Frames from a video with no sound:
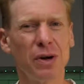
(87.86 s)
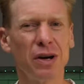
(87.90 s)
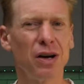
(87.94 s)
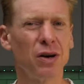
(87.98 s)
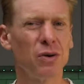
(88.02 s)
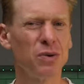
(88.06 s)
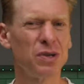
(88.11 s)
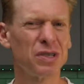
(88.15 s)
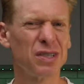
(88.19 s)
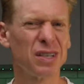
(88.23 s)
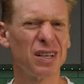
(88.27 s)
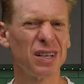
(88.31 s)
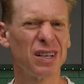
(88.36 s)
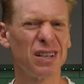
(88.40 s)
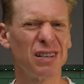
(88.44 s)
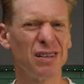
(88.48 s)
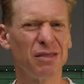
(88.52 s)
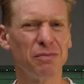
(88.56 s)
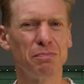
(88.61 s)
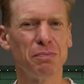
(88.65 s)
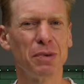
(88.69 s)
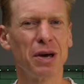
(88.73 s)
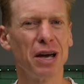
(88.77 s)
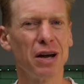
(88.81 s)
when I was
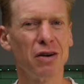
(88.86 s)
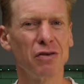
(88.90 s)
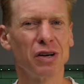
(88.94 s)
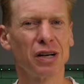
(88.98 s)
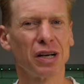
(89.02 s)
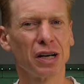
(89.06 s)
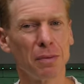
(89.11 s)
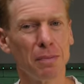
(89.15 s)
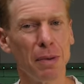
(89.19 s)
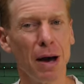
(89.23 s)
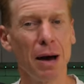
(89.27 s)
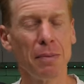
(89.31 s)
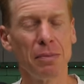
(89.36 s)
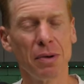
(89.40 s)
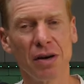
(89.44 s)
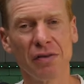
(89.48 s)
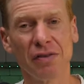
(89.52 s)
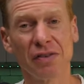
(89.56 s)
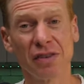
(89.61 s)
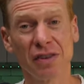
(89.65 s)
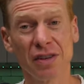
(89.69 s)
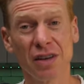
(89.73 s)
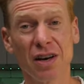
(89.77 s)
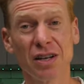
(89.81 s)
a beer and kebab
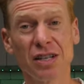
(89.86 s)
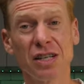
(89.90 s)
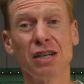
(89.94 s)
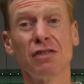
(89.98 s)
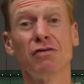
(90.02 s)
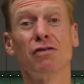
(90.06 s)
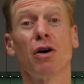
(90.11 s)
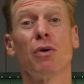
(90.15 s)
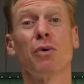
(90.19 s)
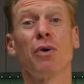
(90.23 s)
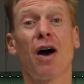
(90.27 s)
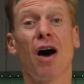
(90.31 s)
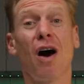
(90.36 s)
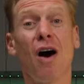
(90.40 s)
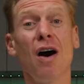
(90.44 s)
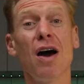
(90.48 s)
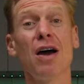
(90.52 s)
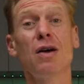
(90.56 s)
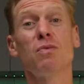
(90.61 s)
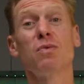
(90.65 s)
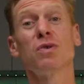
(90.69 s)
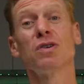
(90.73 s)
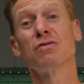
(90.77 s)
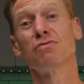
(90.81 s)
loving 30 year old,
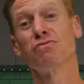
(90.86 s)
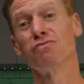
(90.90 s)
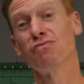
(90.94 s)
I was